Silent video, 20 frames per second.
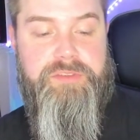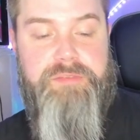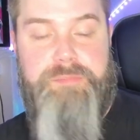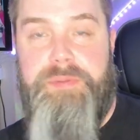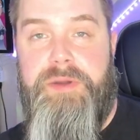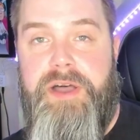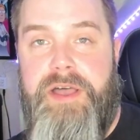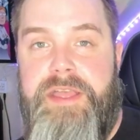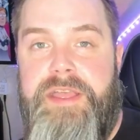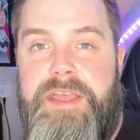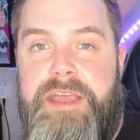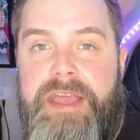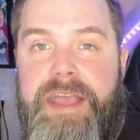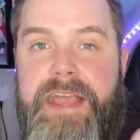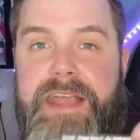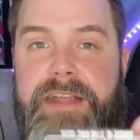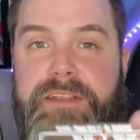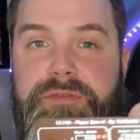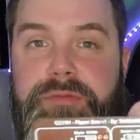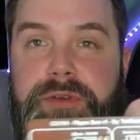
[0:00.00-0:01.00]
But
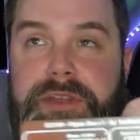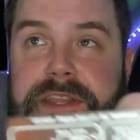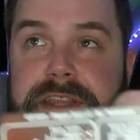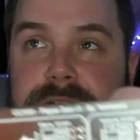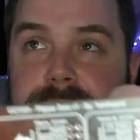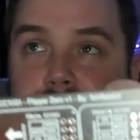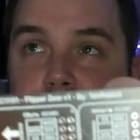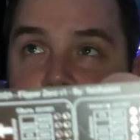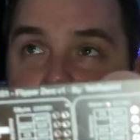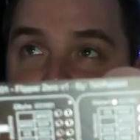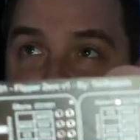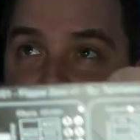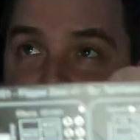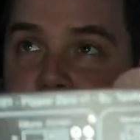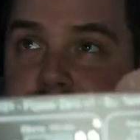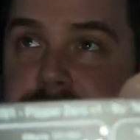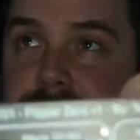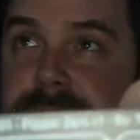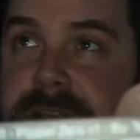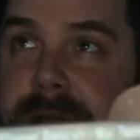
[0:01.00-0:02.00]
it's really cool because a
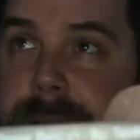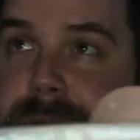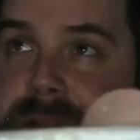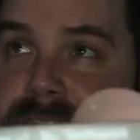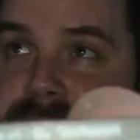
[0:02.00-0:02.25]
little rabbit's